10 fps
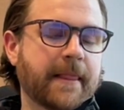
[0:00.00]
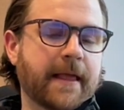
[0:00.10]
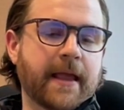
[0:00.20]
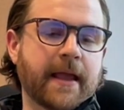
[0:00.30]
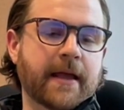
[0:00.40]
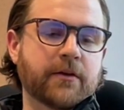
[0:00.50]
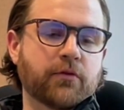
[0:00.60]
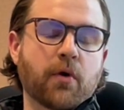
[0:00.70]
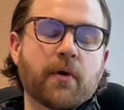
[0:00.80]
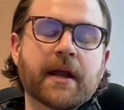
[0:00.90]
And
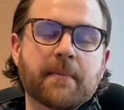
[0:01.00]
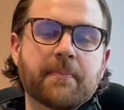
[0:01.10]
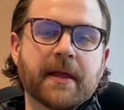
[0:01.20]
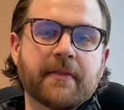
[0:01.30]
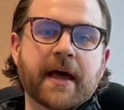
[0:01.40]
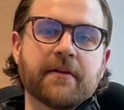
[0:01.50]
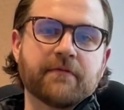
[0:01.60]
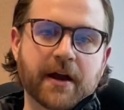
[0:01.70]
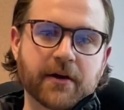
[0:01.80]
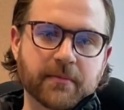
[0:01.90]
growing up in that
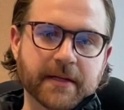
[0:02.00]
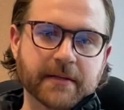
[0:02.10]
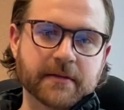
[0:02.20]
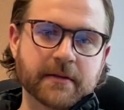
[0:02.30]
environment,